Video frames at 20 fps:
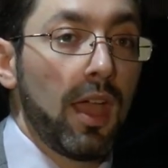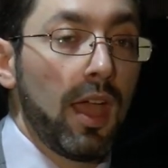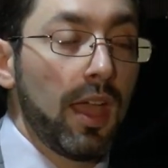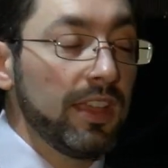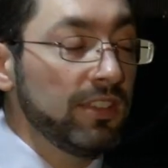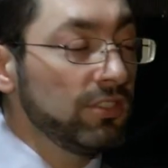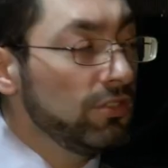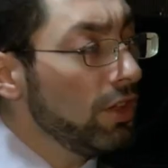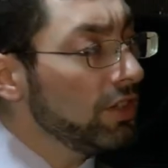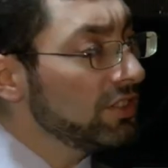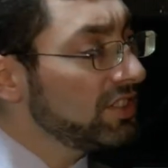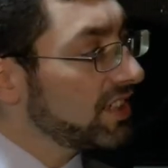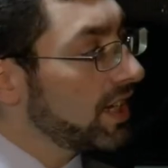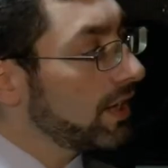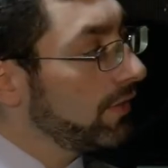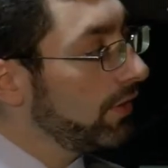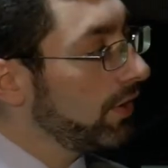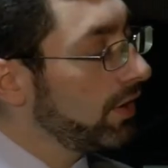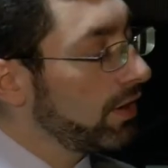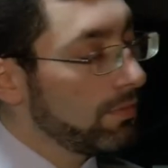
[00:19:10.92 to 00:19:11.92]
He's not
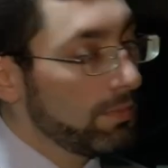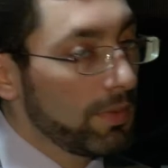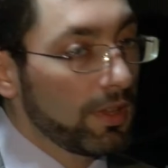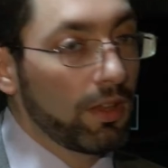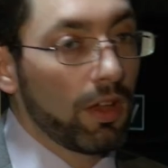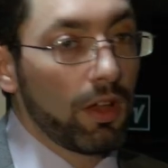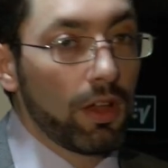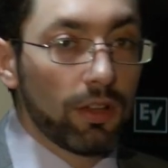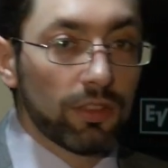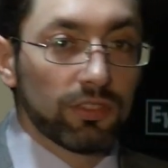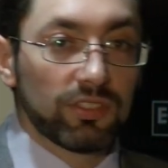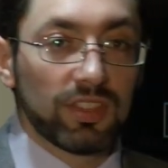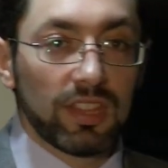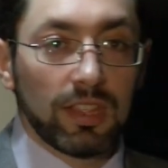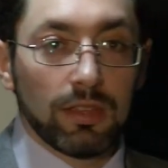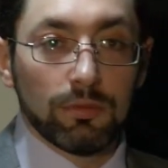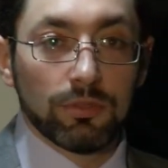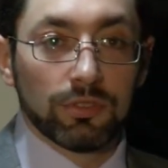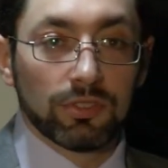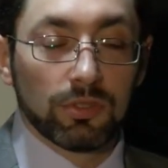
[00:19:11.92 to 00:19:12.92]
significant because
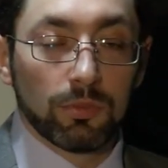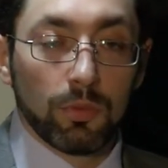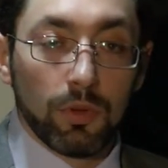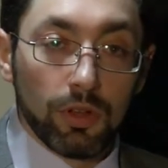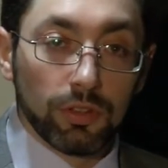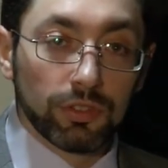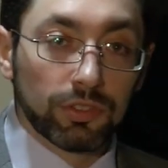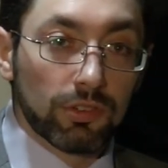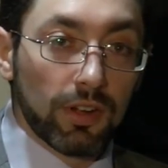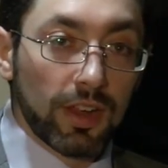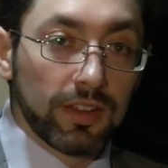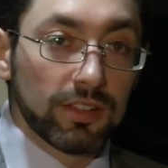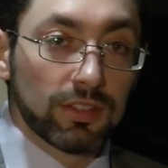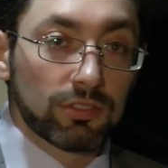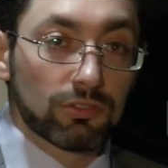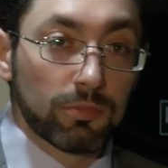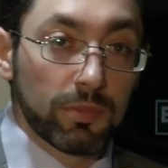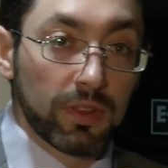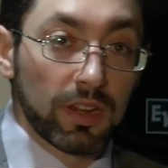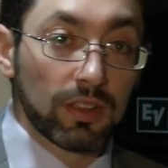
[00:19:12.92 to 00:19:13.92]
he was the world's
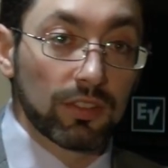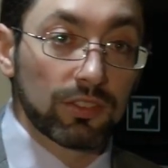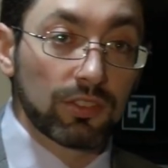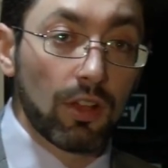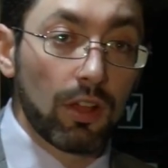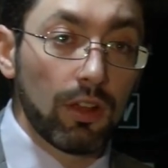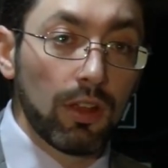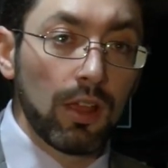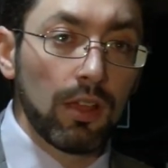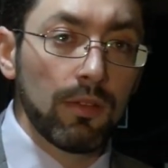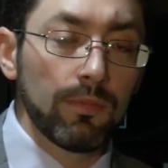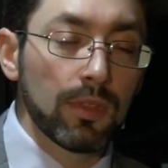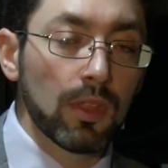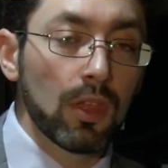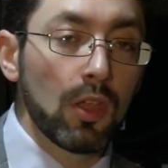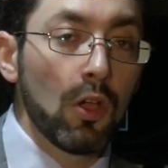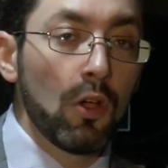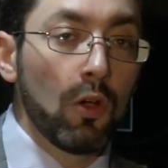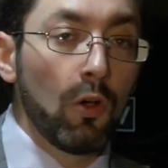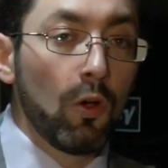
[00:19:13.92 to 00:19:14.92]
greatest rabbinic scholar,
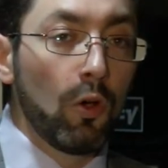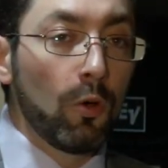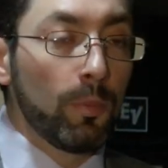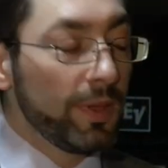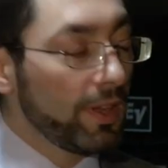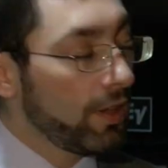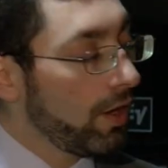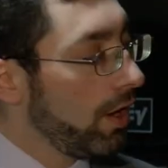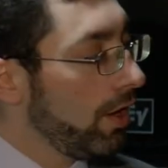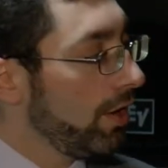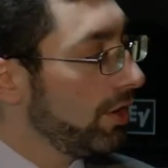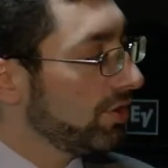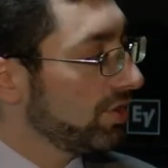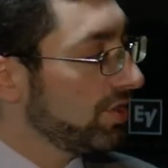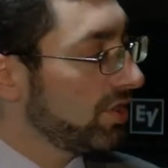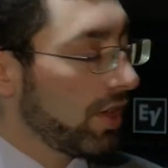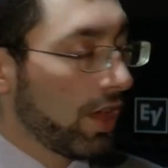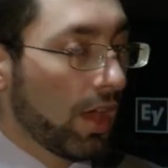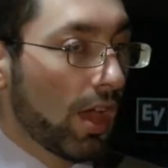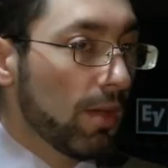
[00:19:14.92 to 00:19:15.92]
or
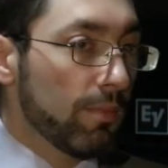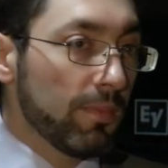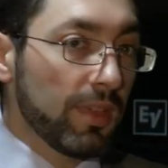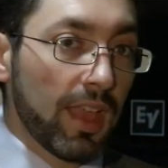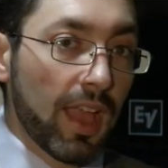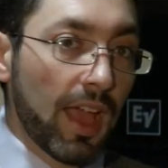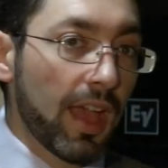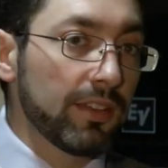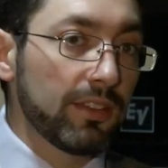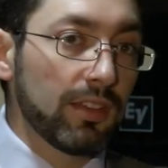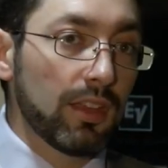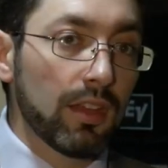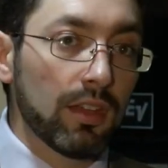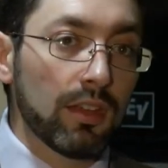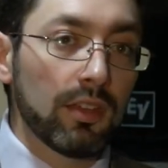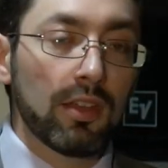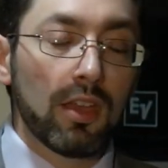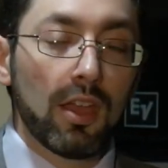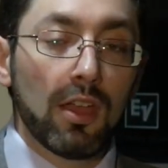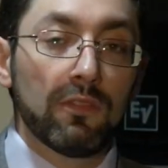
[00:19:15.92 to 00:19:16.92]
because he had
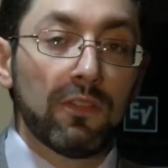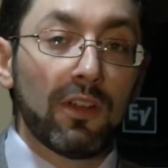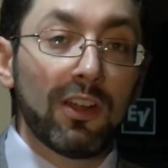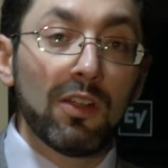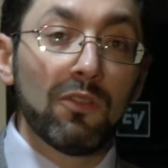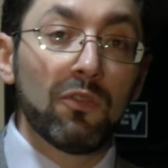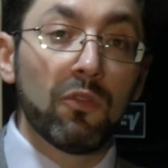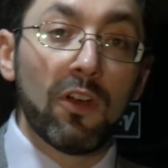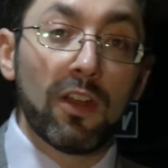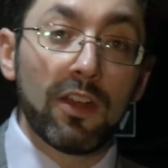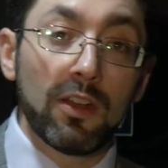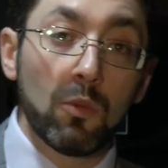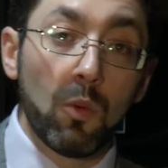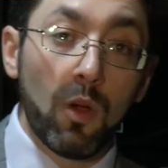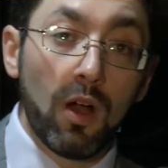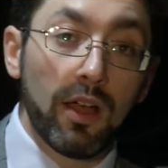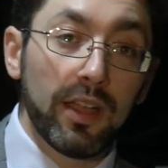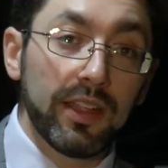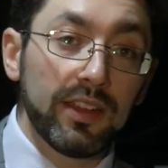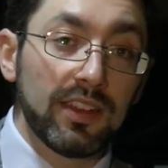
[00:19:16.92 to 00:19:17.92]
a very, very
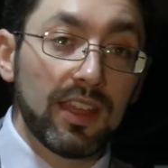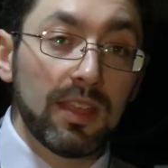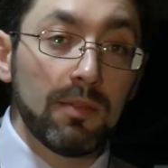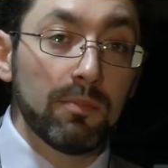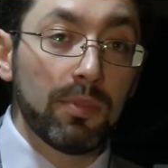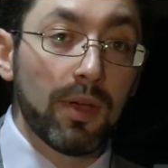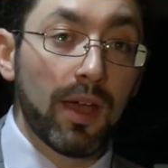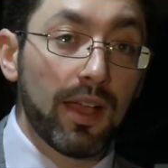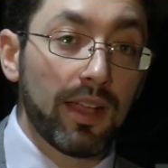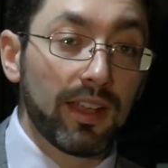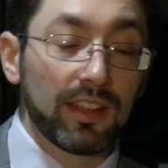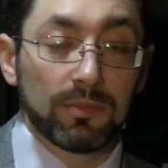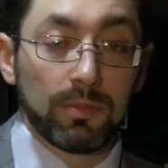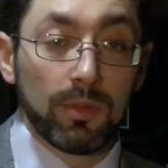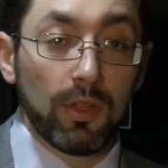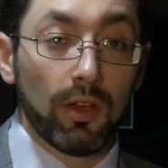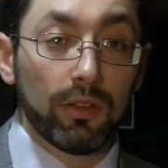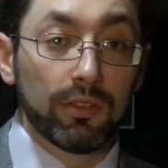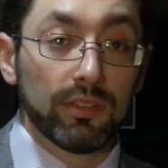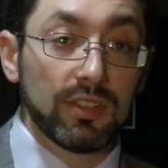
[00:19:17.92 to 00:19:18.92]
wide impact
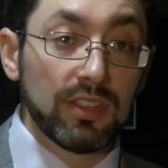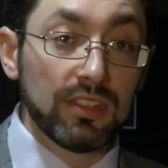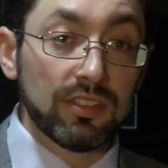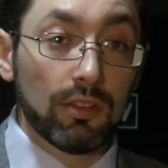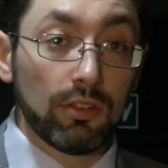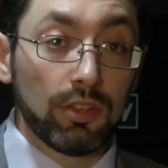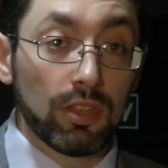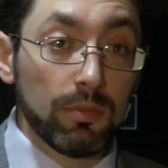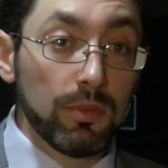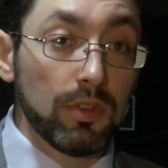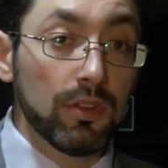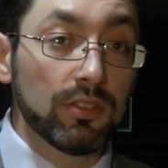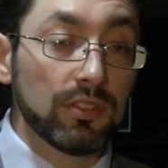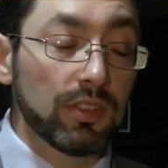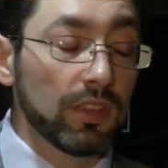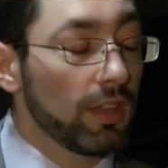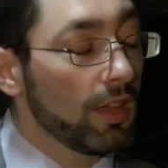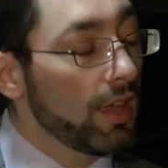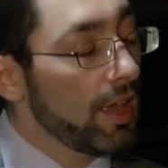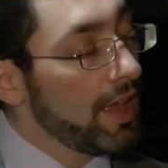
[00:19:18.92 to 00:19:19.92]
beyond his own
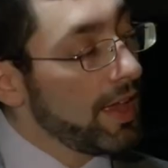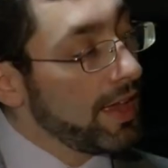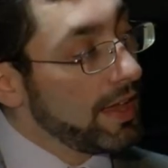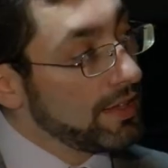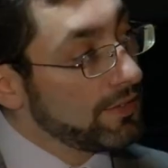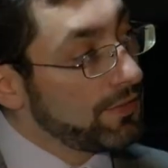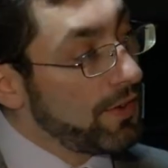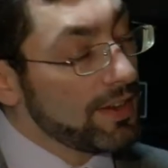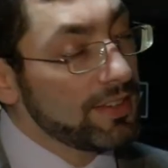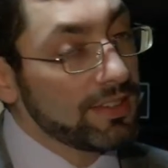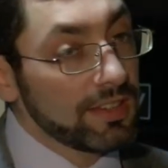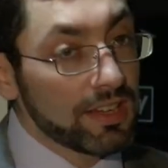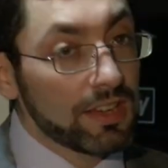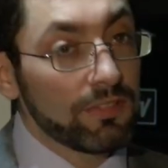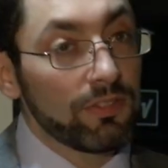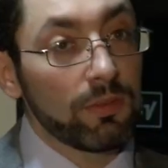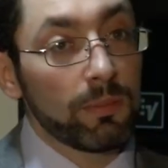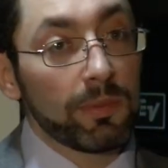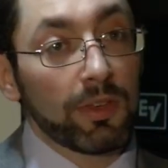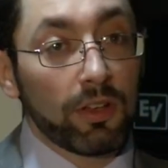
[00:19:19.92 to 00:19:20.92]
community. He's very
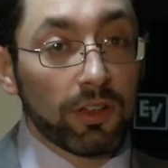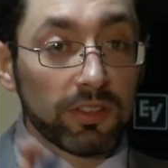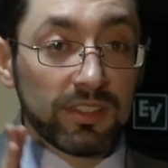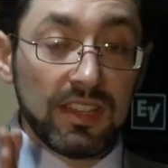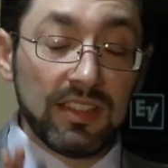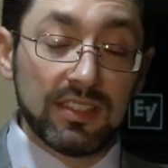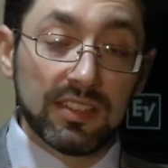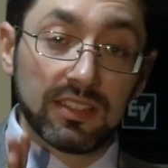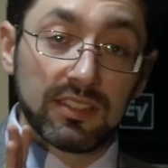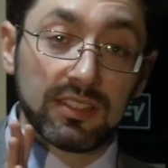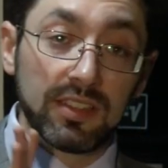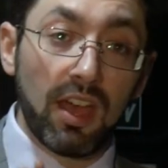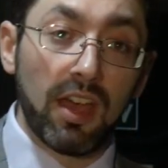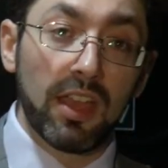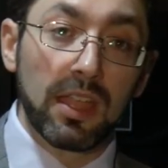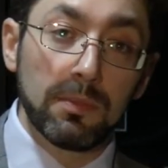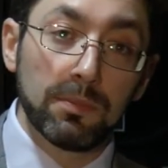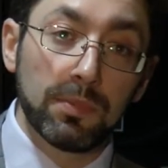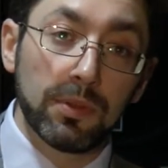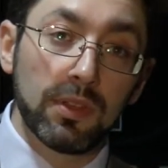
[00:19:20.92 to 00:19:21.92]
significant because he's a
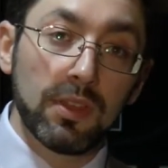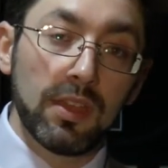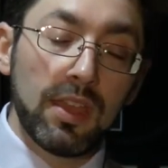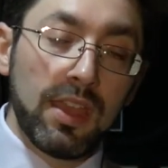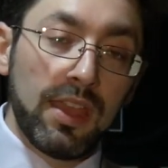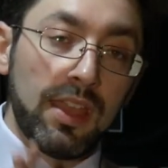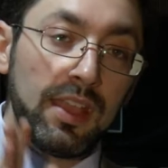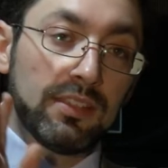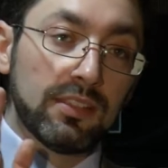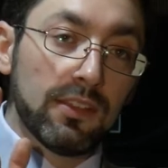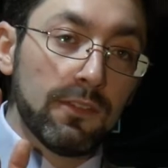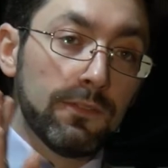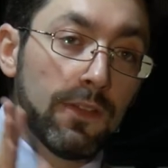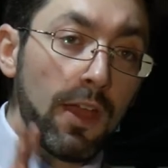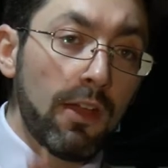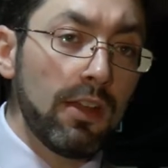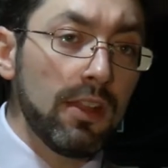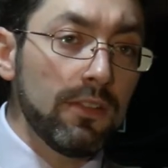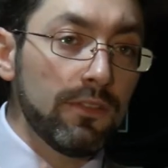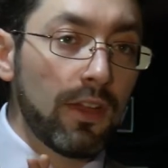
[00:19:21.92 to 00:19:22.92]
type. He's a
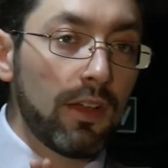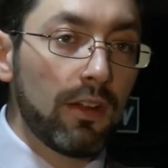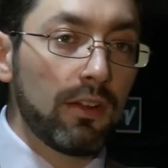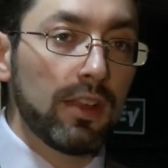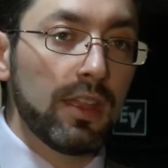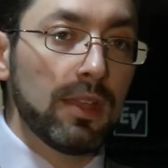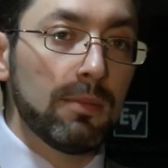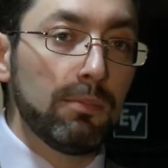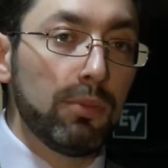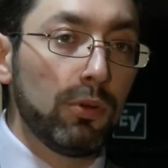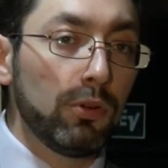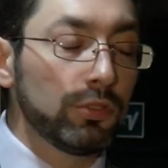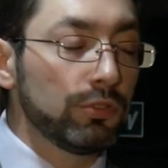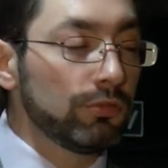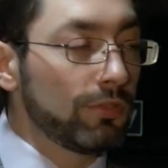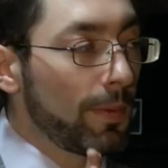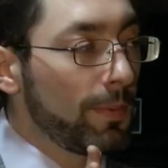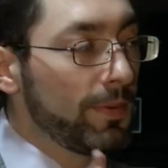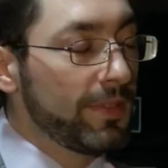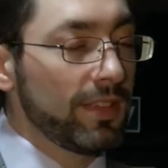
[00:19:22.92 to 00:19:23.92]
very, very
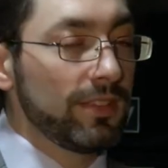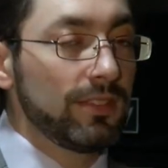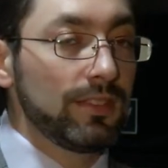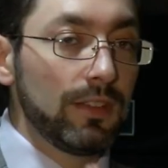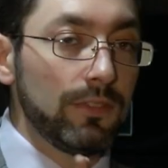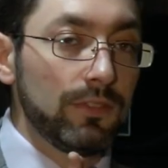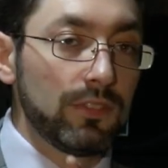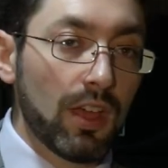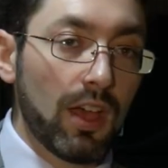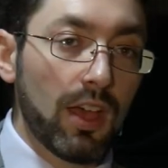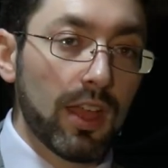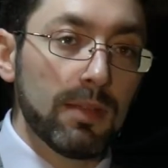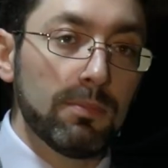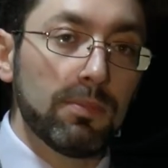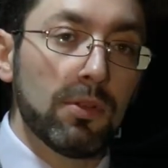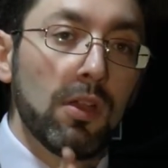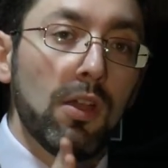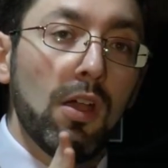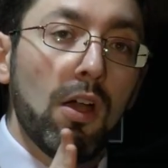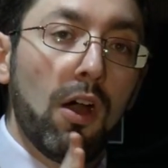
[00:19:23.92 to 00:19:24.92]
important representative
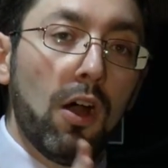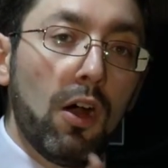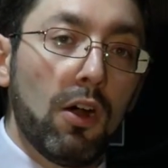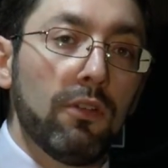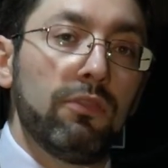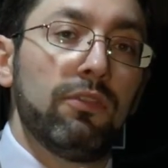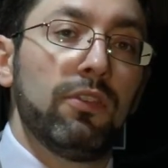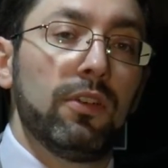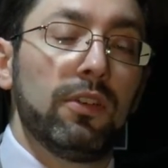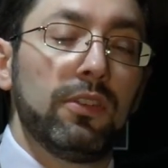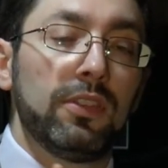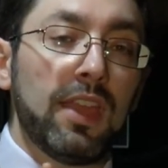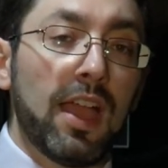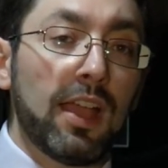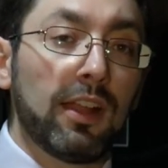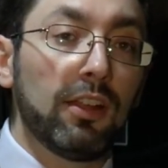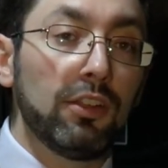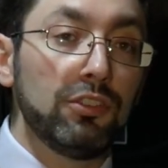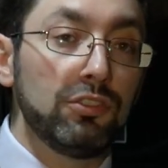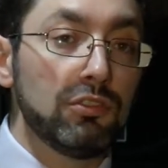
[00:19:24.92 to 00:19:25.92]
type of the
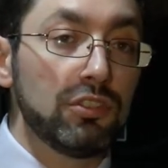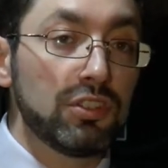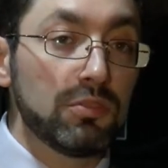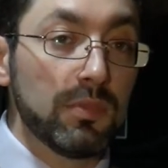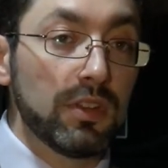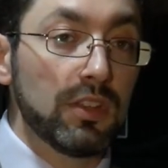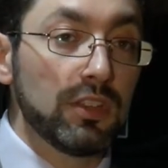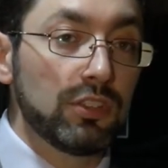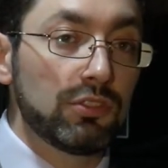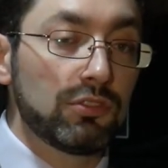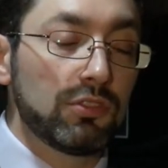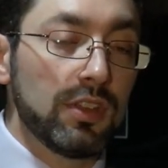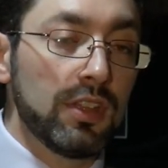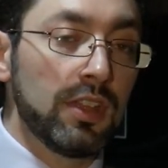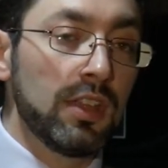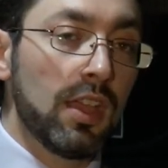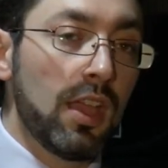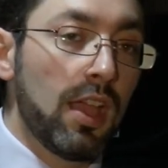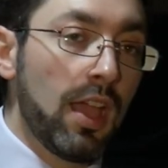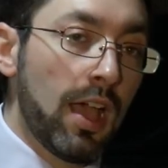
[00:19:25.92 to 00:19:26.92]
Anglo-Jewish
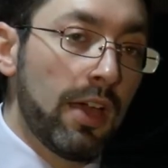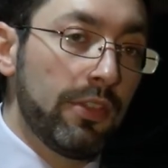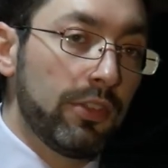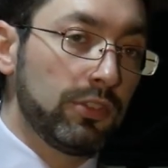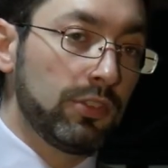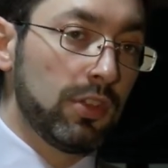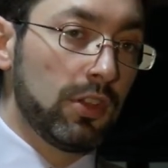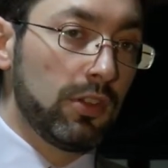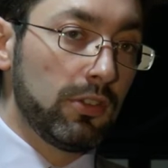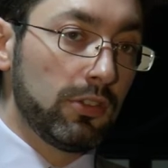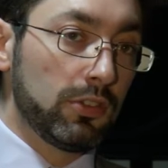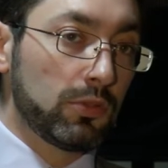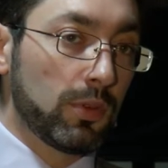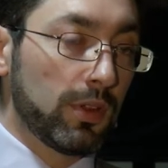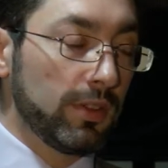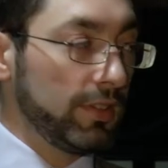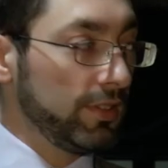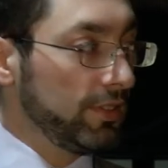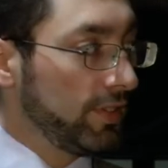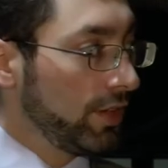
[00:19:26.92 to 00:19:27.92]
ministry at the turn of the
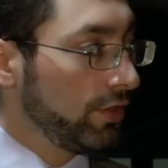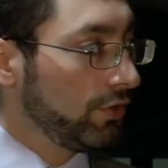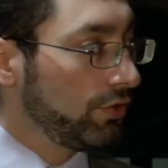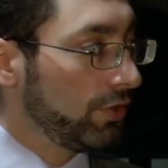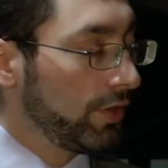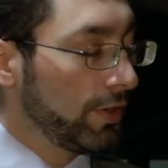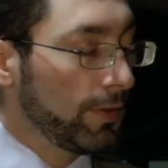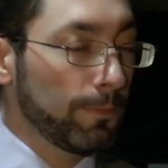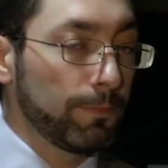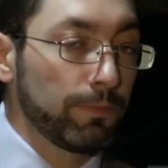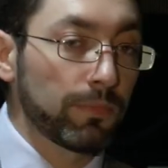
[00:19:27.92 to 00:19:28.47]
20th century.